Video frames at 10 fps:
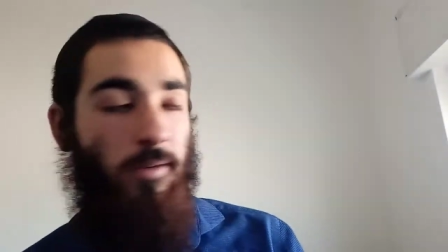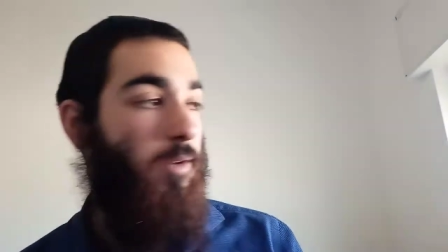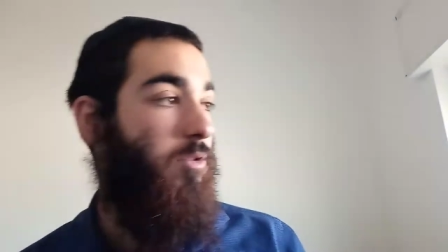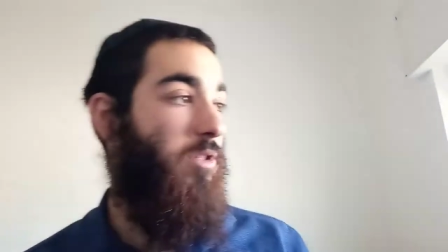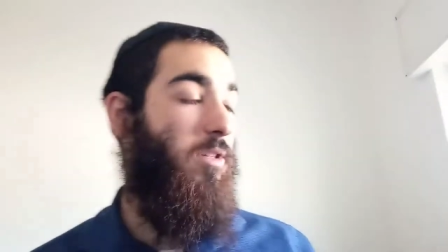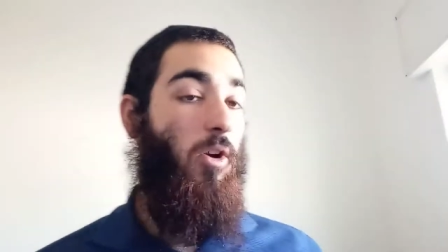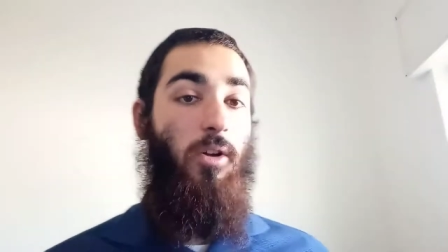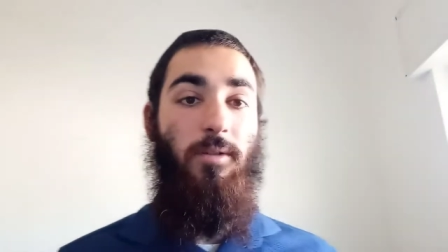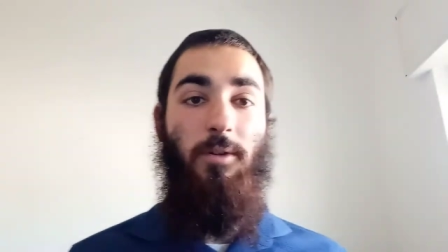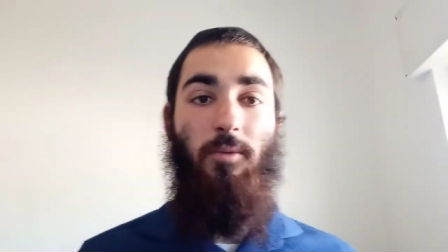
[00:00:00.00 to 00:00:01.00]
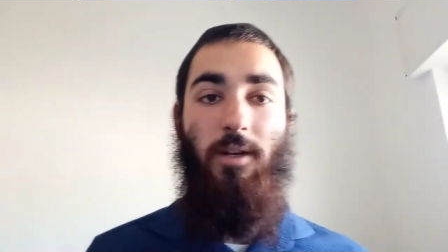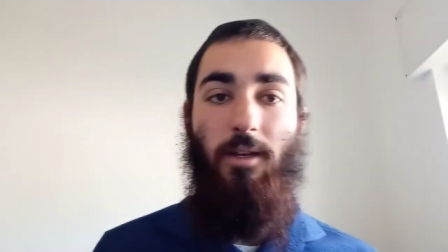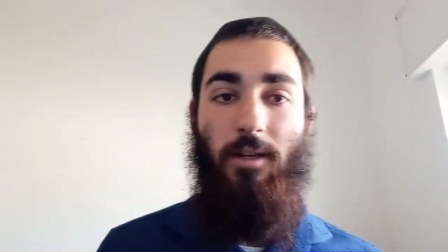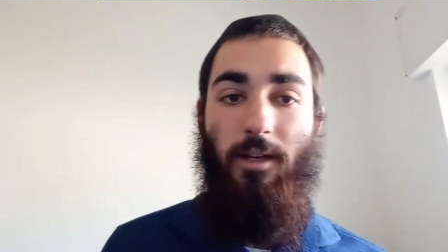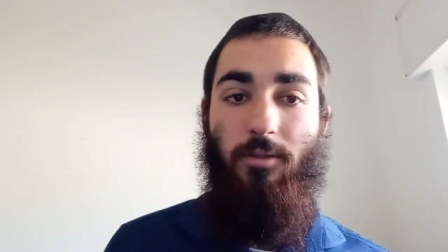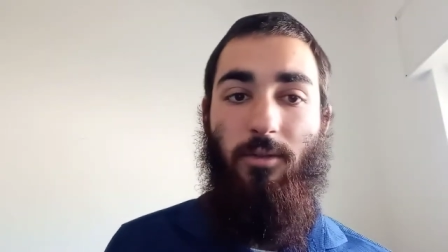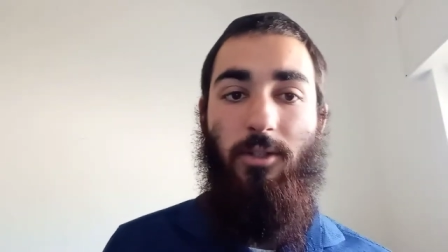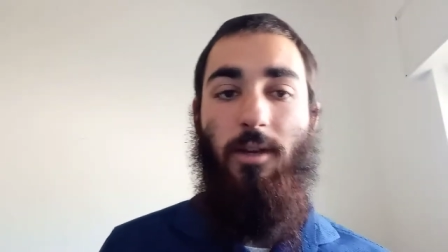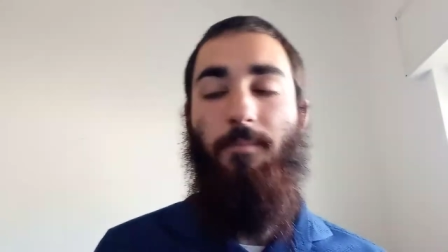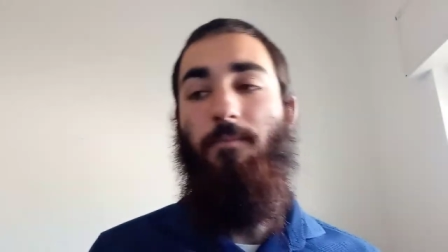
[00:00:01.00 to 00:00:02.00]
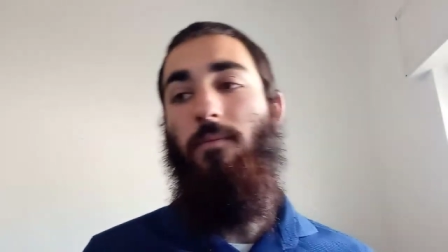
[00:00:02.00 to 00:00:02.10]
which is the ultimate way to connect to Hashem.